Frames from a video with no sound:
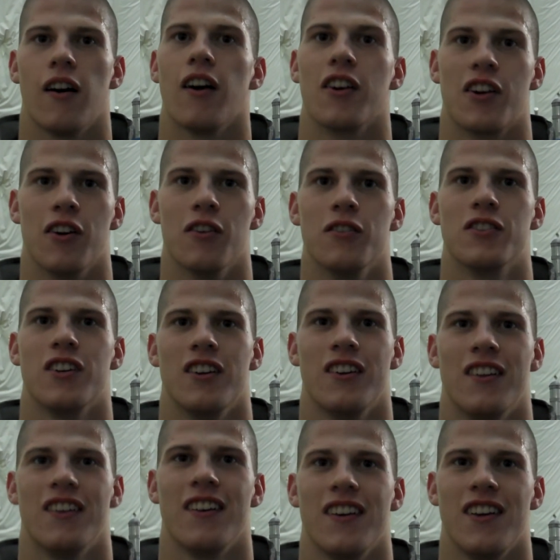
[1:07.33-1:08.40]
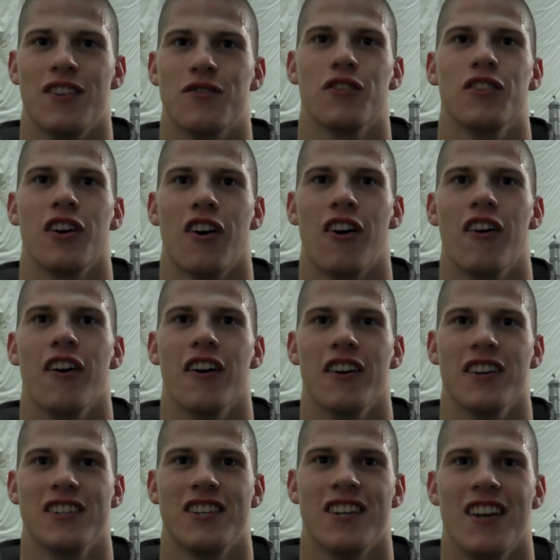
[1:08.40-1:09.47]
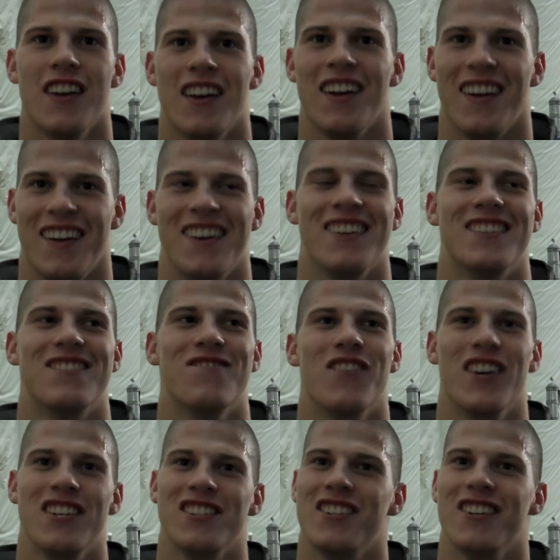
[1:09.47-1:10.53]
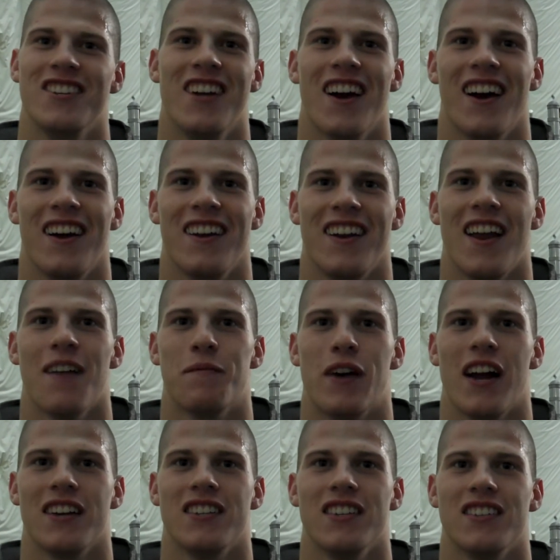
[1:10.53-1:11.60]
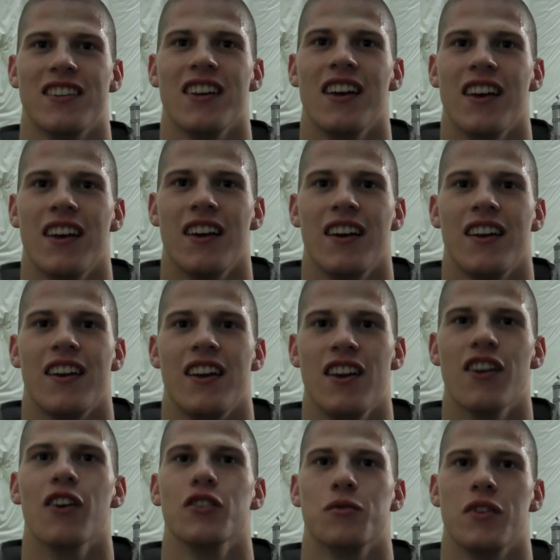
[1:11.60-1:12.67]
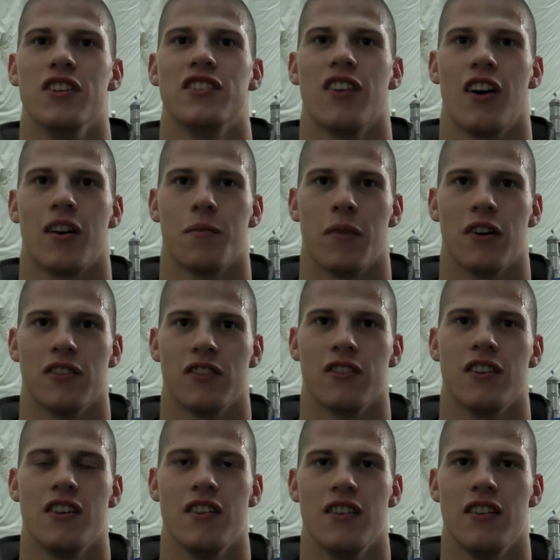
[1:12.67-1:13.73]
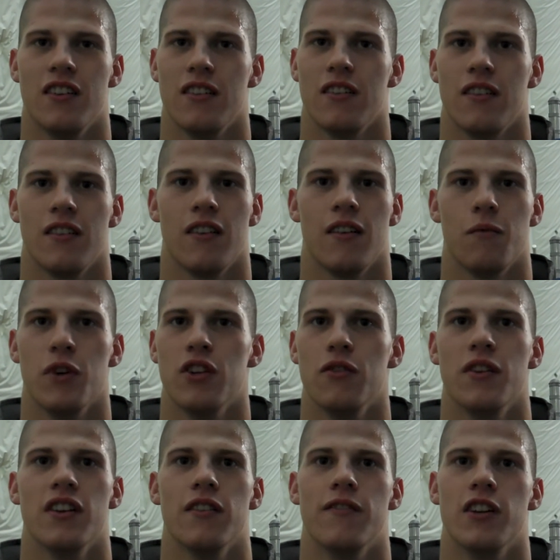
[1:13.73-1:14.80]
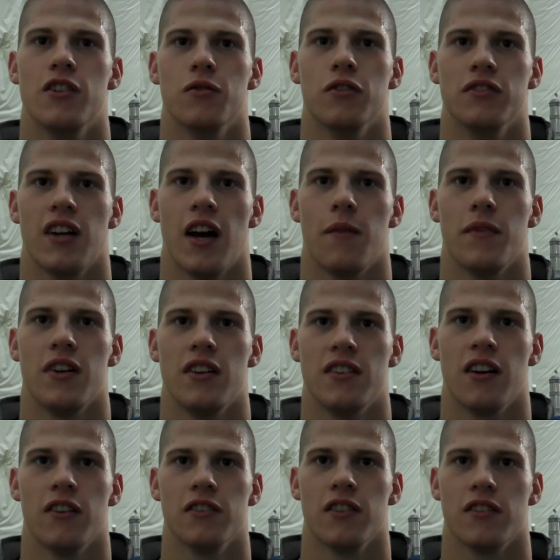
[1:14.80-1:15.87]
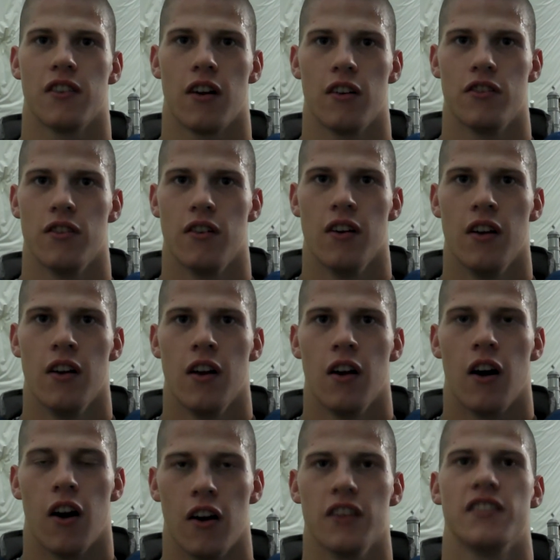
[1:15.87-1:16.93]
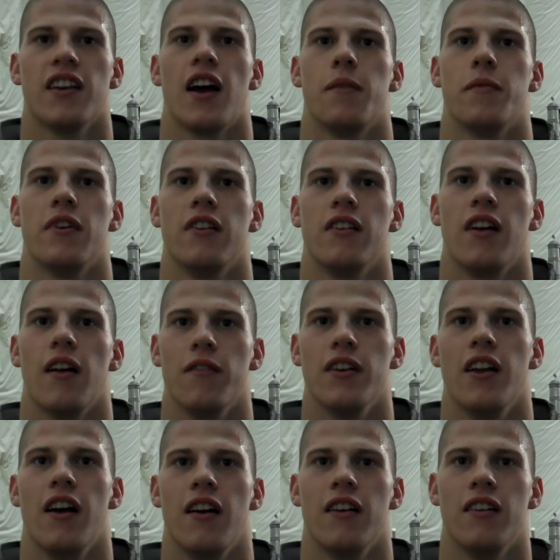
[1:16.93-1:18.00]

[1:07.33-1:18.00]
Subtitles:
Our coach. He's really hard on us. But he's a good guy, and at practice, he knows what he's talking about. So we do individual time, and he tells us our assignment every day.